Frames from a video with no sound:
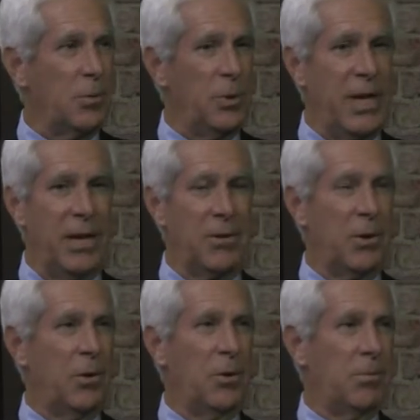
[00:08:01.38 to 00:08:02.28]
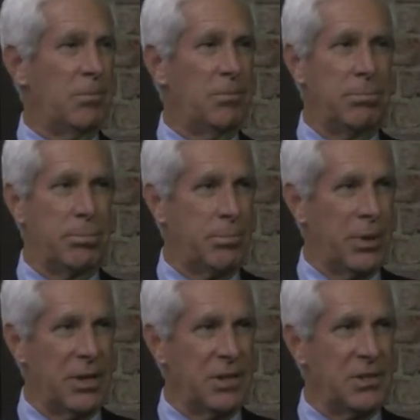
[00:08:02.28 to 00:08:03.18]
we have our own
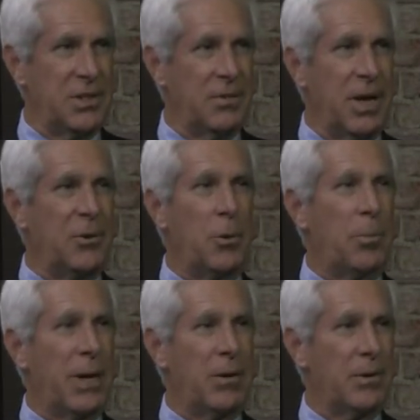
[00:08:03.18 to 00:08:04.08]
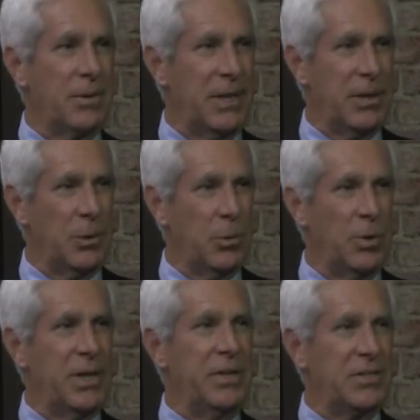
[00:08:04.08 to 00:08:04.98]
production of hydropower here
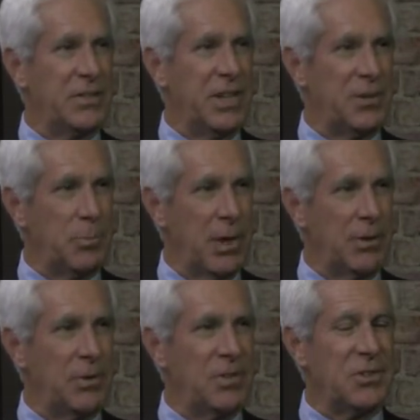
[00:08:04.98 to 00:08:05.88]
within the state's boundaries.